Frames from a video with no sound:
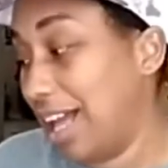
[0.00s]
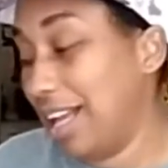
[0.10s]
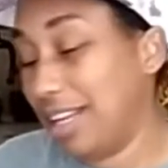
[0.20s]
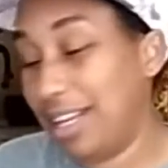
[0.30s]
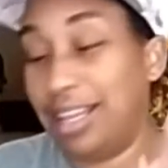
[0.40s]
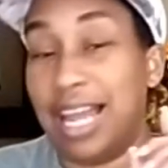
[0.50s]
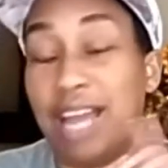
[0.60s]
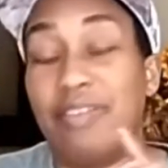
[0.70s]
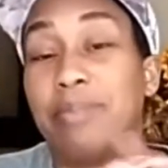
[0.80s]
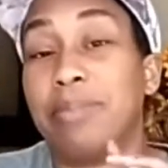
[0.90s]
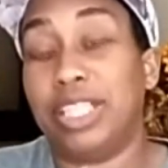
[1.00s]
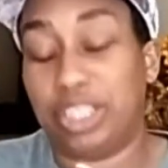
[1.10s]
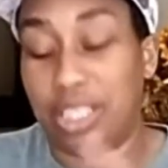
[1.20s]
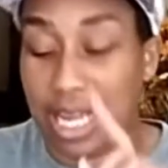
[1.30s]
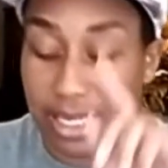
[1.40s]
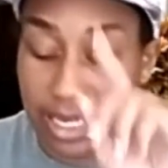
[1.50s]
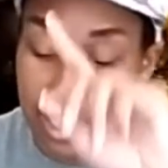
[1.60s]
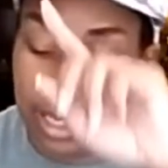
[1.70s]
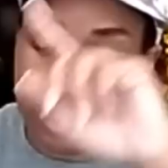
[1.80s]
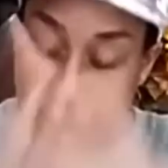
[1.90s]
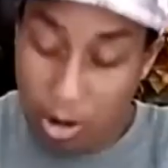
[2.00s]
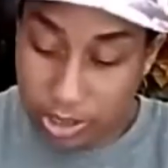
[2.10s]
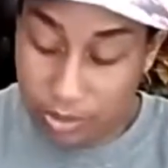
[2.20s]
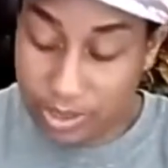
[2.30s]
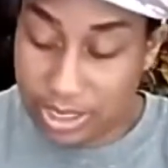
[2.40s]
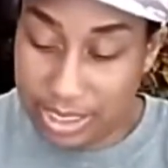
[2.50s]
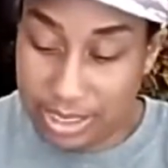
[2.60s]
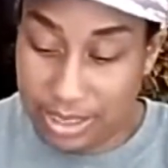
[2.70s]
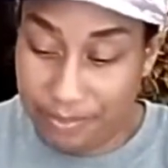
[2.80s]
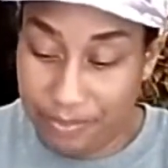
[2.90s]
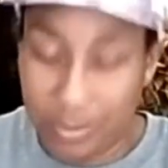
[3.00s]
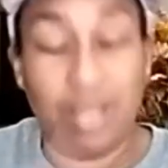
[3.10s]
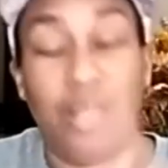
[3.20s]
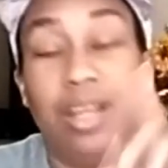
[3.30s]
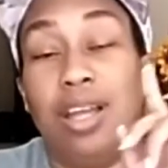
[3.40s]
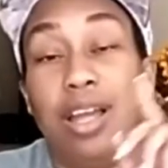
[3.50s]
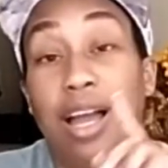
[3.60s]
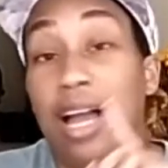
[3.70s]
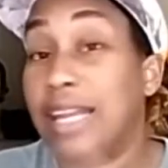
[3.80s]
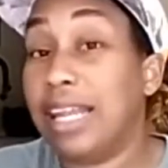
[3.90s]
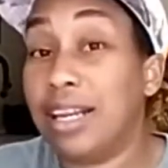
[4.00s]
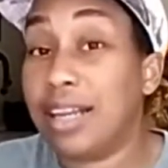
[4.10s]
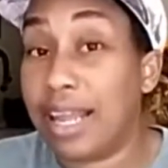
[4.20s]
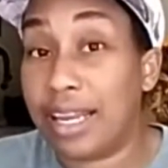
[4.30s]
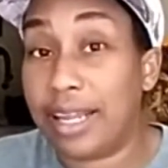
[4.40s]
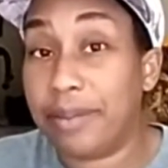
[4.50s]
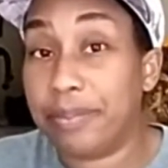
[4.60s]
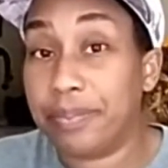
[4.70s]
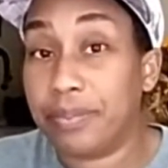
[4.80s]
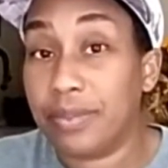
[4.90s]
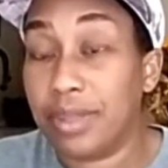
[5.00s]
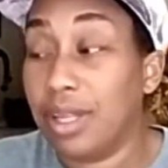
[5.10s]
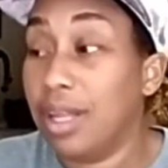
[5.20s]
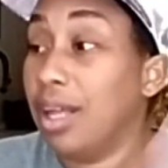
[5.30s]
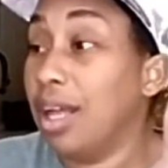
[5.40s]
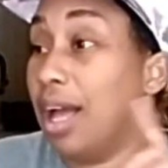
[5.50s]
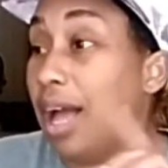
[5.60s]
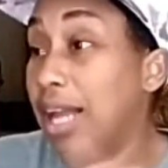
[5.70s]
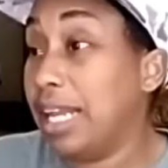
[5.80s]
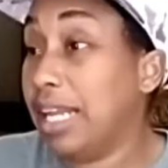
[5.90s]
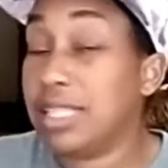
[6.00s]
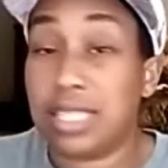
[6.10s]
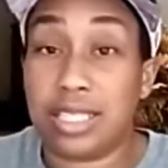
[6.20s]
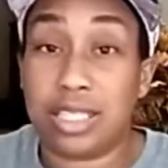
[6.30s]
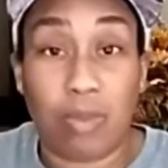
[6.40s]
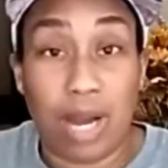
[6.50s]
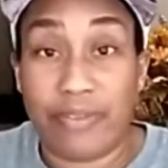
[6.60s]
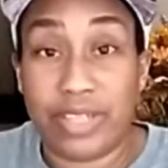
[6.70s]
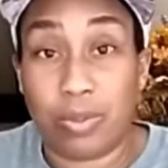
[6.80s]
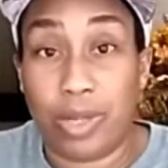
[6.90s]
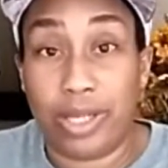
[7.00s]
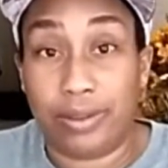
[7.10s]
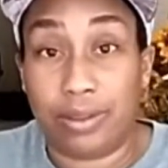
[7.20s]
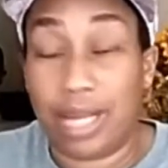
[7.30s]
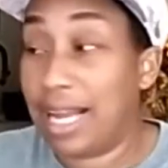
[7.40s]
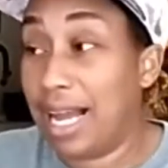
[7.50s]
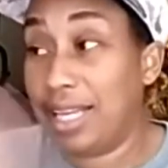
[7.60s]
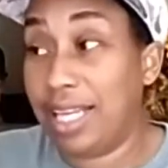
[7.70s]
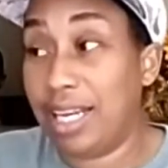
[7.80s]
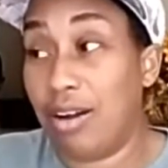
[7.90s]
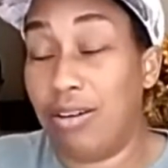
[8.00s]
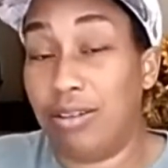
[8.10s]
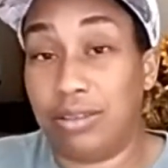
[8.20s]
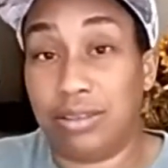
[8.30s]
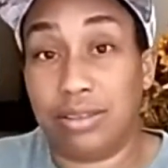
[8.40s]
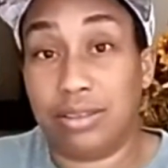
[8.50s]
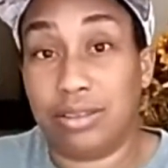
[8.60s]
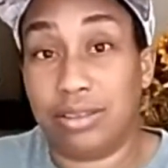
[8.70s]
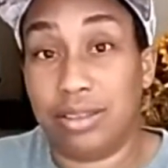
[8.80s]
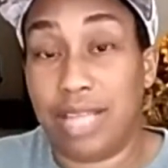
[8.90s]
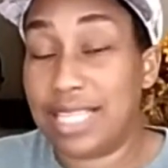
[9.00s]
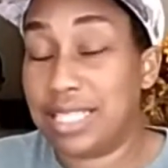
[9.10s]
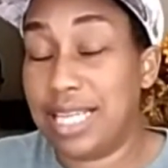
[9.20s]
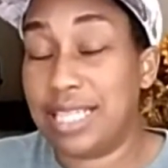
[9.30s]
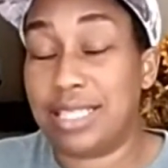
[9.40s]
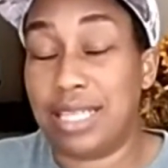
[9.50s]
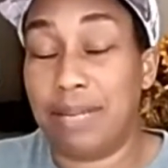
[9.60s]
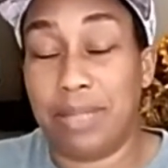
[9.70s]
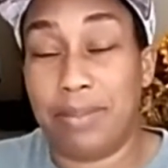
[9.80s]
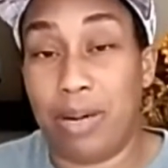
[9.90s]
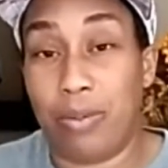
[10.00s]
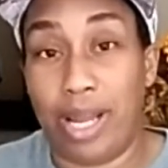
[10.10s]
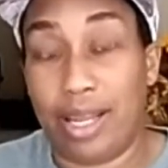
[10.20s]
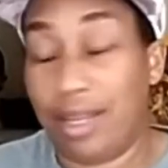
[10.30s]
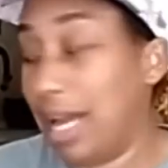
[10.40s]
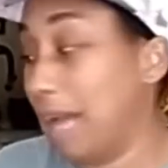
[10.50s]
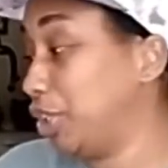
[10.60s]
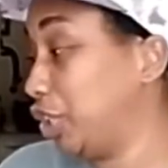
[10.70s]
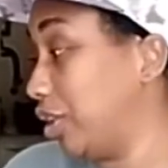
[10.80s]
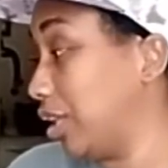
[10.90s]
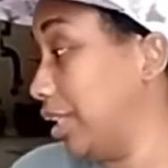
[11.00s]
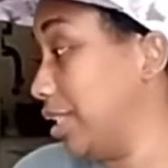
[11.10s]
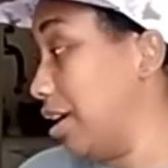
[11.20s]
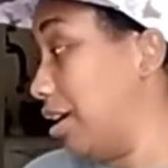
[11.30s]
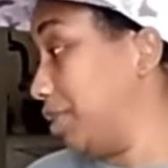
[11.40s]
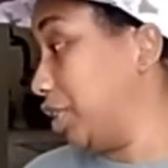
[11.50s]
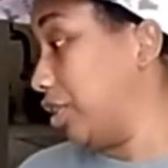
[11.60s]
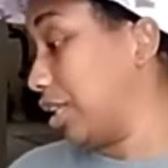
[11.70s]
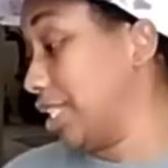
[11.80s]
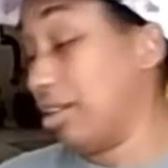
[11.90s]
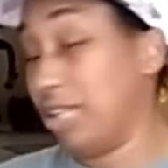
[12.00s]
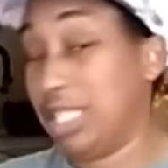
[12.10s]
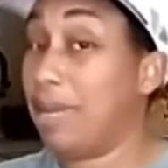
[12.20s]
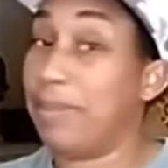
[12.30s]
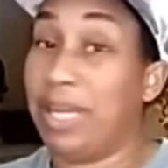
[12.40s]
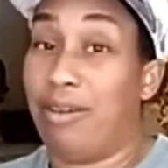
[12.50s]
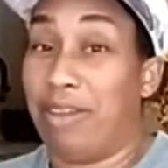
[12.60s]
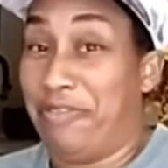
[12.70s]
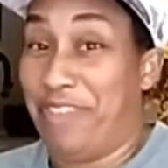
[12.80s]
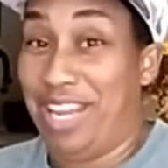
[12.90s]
I need, have I mentioned, I need a personal assistant. I need a nanny. I need a sister wife as well. Like, I need it all. Like, send something my way. I'm struggling, y'all. I'm struggling. So, this might be the only